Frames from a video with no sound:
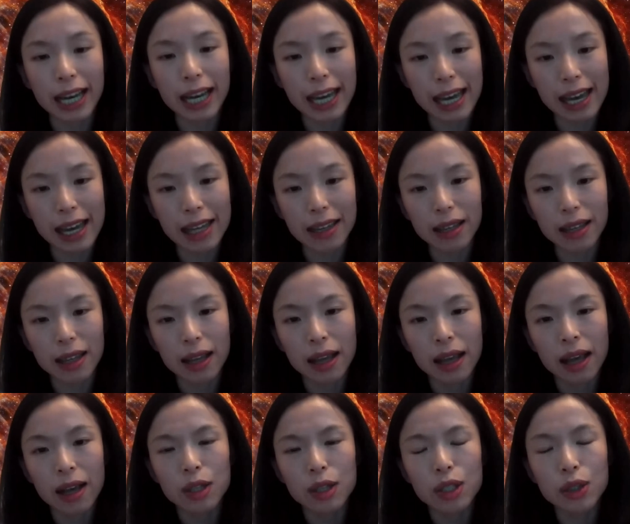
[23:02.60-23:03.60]
again.
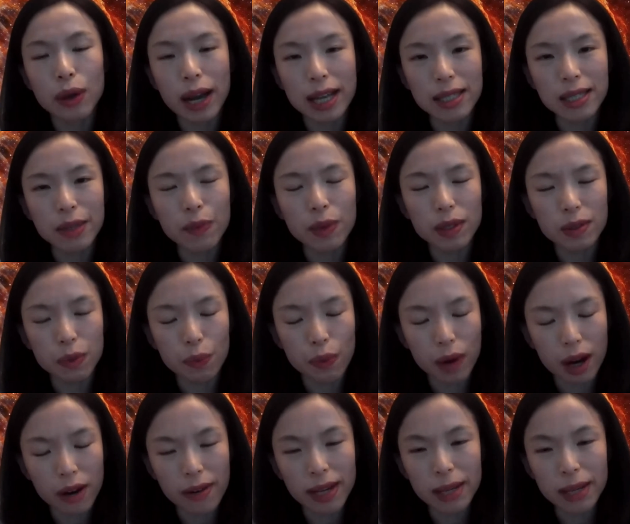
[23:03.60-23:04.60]
So I think it's
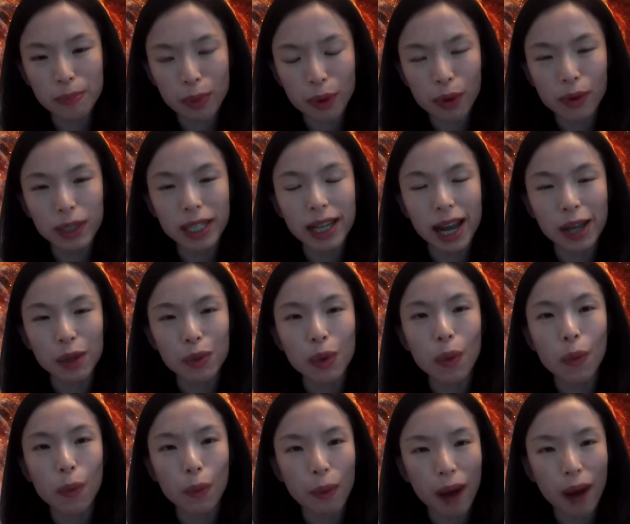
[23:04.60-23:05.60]
very important. I don't
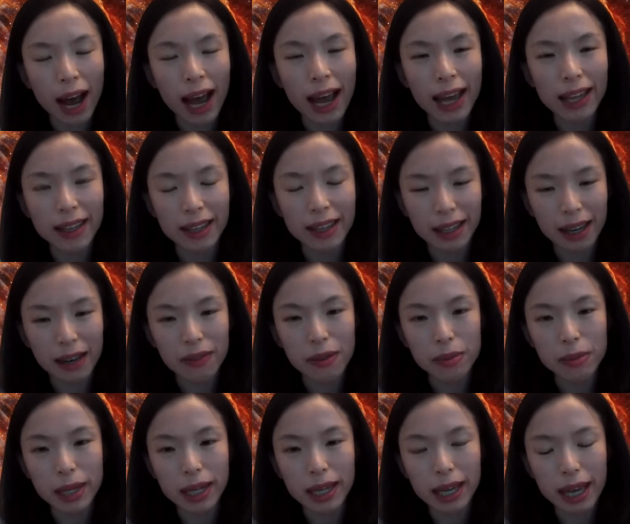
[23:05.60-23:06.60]
know why the
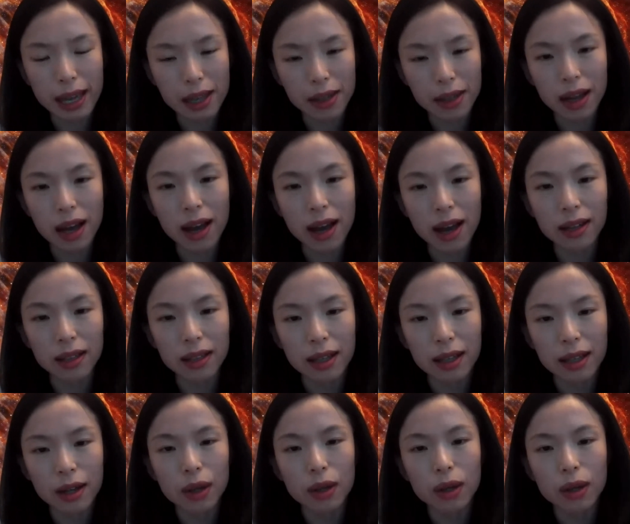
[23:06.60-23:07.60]
government cannot
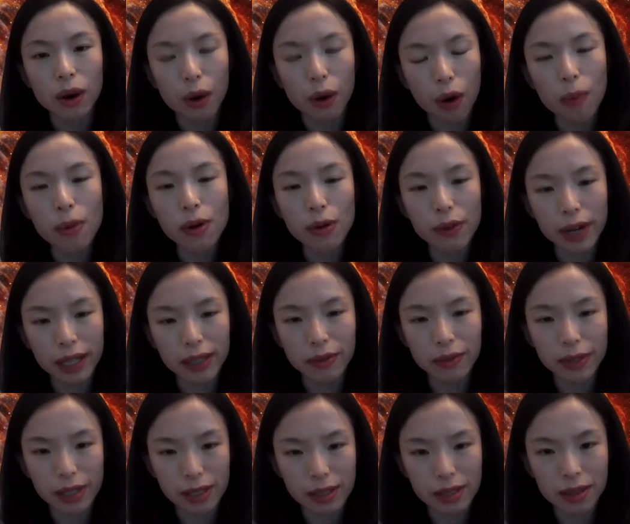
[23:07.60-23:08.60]
cooperate
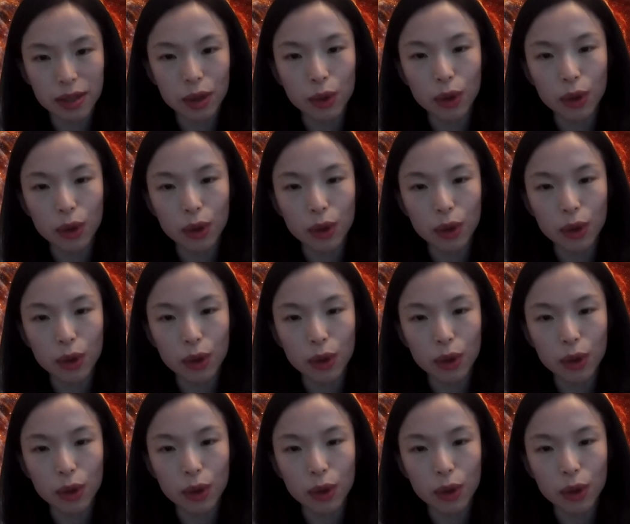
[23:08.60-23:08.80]
with